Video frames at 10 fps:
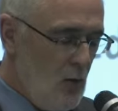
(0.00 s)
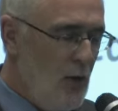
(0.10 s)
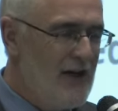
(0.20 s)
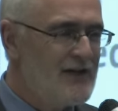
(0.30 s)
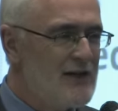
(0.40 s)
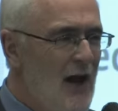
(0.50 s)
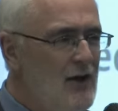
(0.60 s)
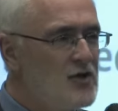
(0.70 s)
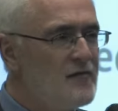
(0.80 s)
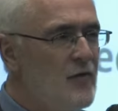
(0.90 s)
We
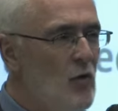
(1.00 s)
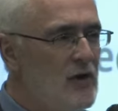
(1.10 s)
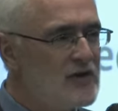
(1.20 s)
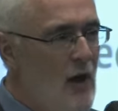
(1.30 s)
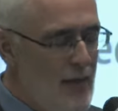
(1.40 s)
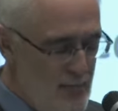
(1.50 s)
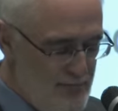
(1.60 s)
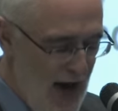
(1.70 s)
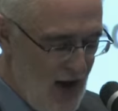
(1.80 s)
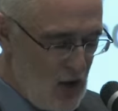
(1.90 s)
decided to focus on the
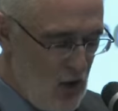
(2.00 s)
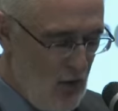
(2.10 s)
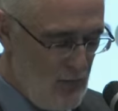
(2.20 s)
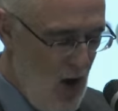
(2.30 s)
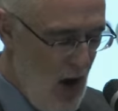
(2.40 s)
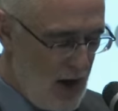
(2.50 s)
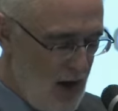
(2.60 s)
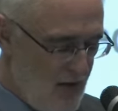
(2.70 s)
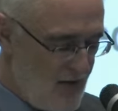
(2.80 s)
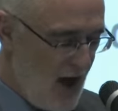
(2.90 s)
medical
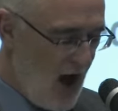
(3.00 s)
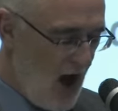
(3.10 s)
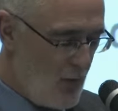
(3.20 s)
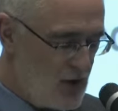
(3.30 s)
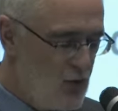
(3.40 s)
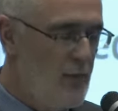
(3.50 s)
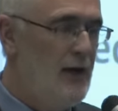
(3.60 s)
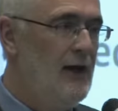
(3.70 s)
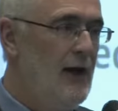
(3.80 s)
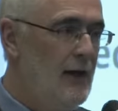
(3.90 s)
model of care which will be
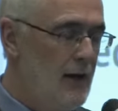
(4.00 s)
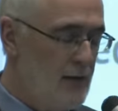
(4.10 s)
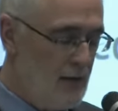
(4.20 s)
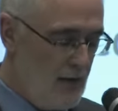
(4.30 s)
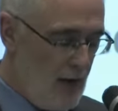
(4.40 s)
needed,